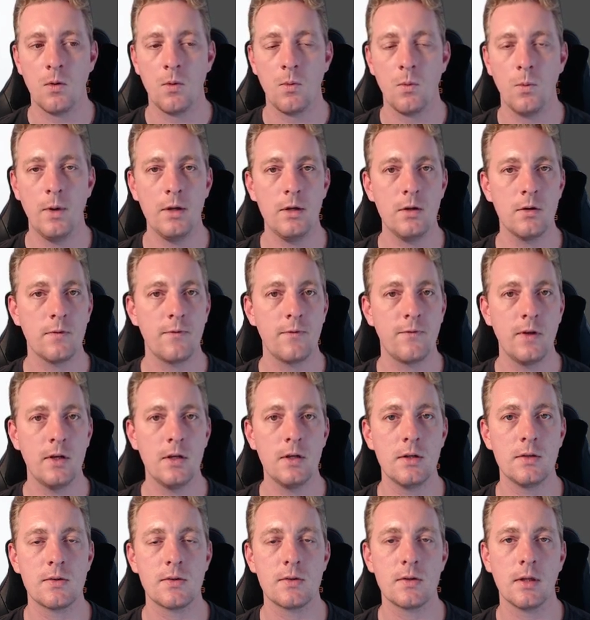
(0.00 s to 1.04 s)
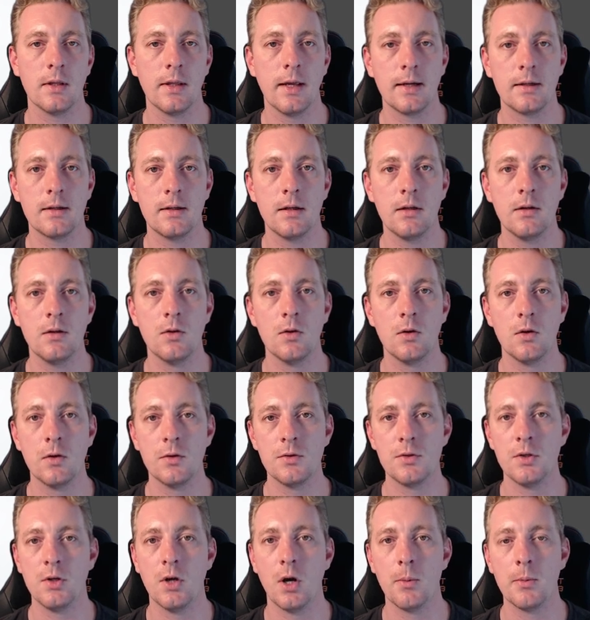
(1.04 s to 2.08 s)
When you're finished selecting your
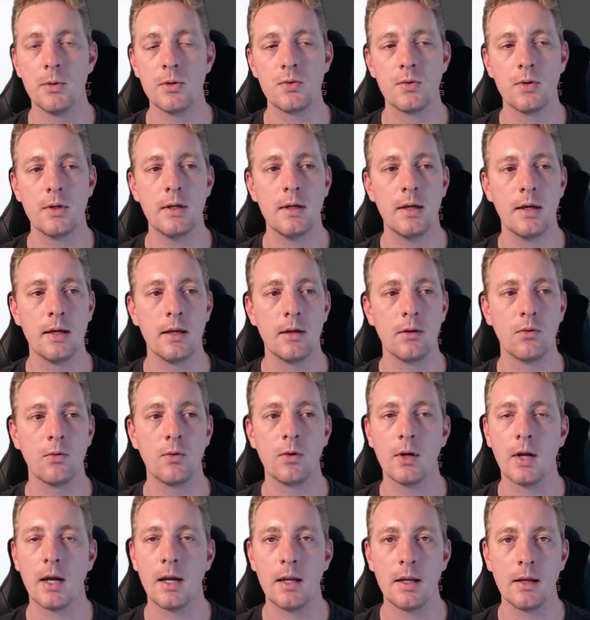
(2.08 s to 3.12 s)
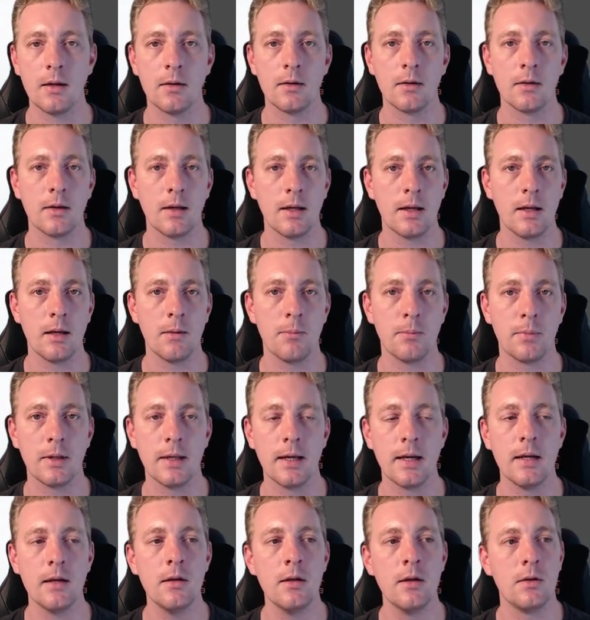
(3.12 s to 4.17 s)
geometry and creating a
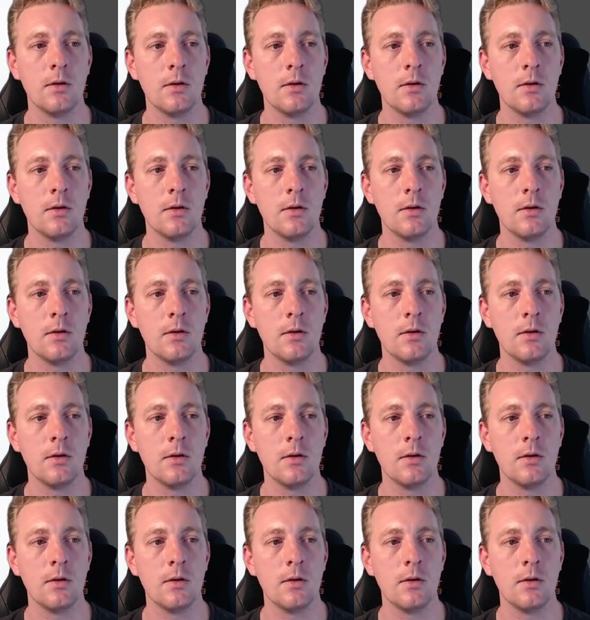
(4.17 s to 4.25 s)
plane,